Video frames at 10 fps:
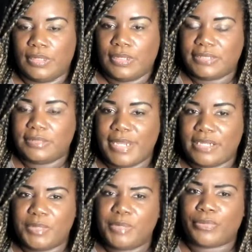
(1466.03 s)

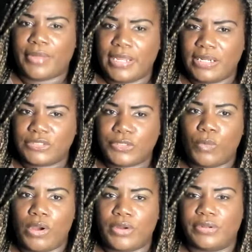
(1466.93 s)
somebody could be praying into
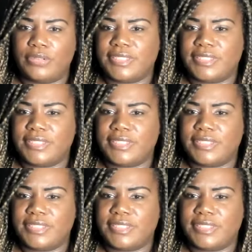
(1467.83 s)
water,